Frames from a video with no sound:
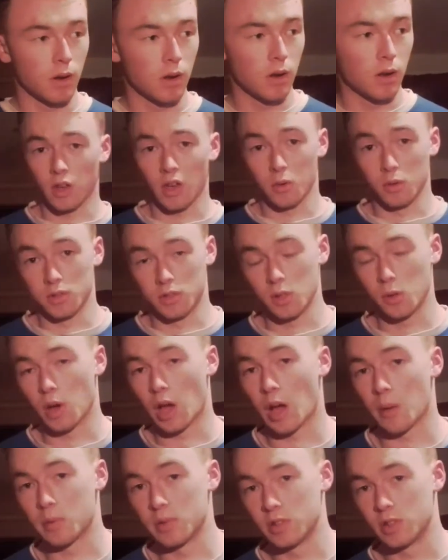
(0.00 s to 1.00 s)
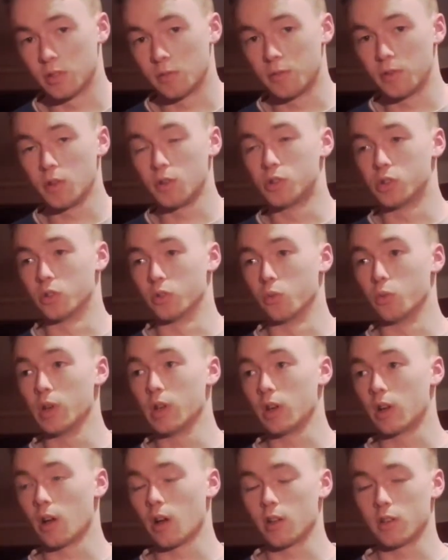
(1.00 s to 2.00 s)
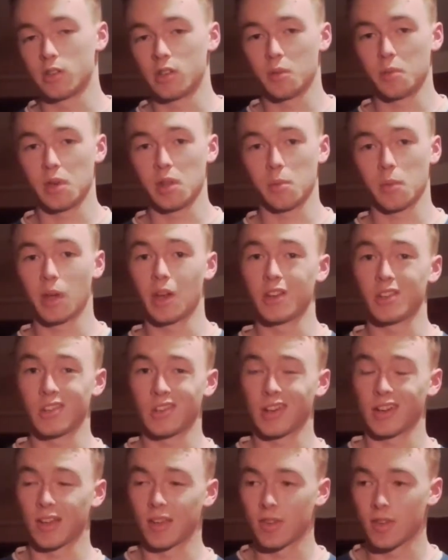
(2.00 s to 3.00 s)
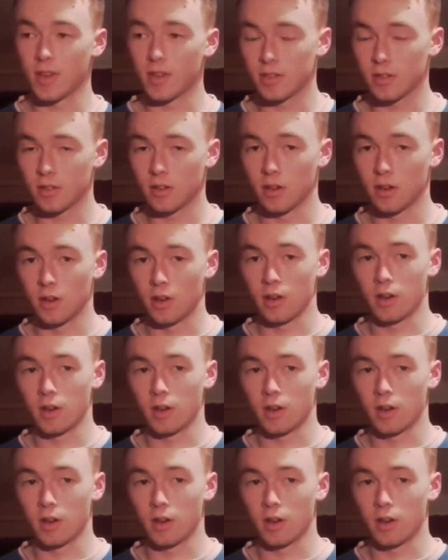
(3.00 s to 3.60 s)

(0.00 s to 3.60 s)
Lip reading: So yeah, we'll see what happens in the future. Will Conte be the manager next season?